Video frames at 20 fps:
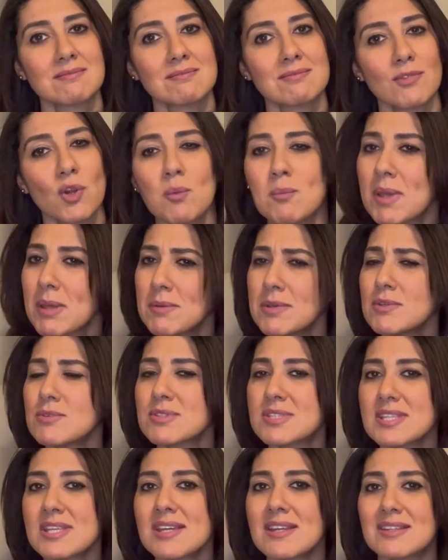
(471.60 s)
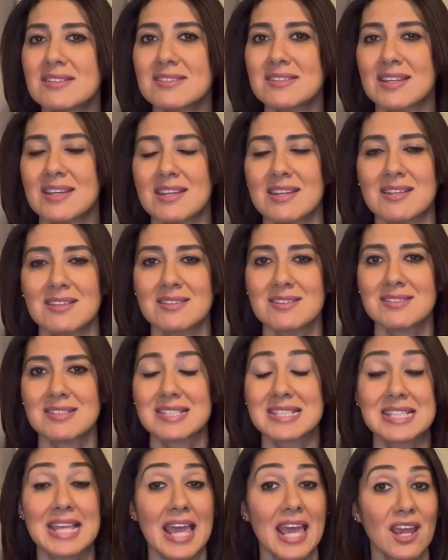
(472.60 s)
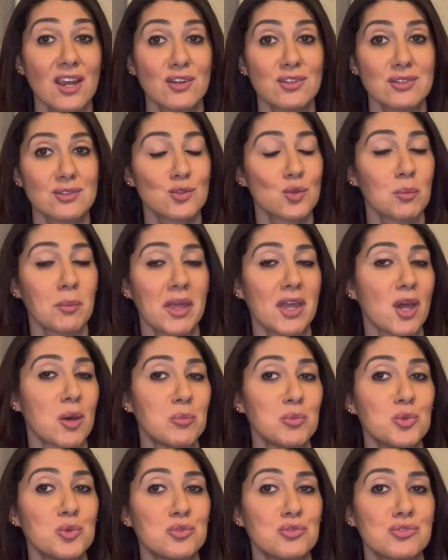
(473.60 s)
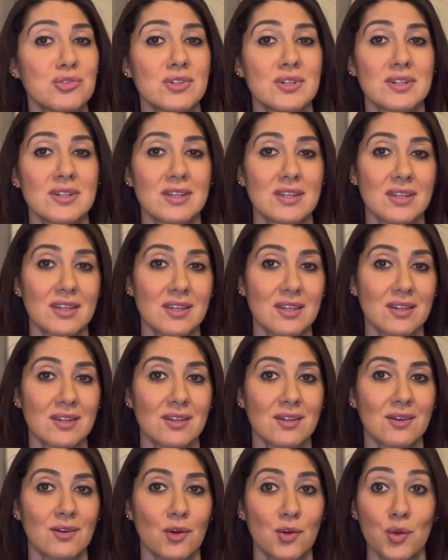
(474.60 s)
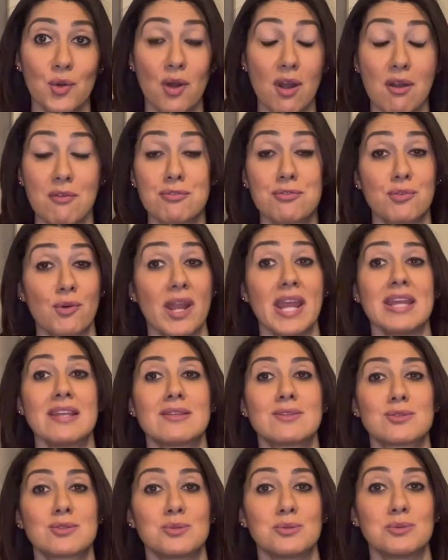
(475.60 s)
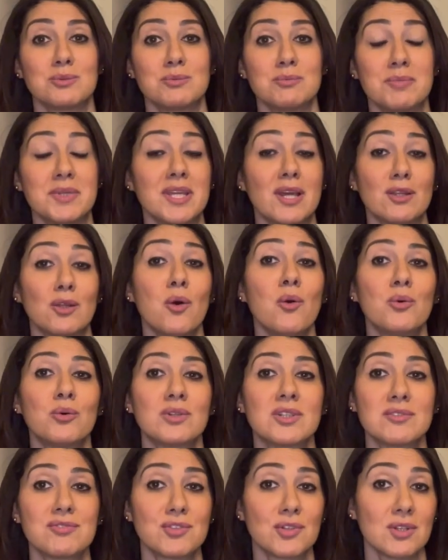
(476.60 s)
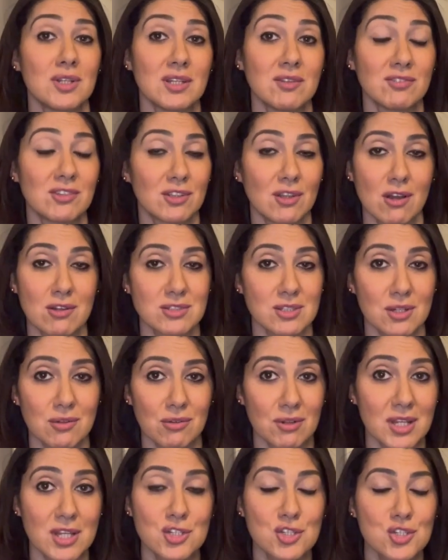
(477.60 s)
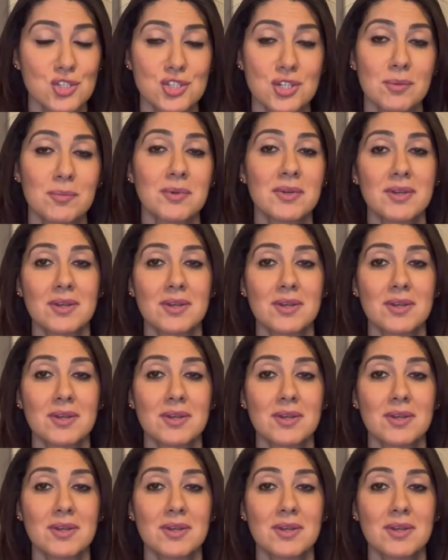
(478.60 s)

Or maybe you see it and scared to make a move. Or you are afraid to be alone if you leave the toxic relationship.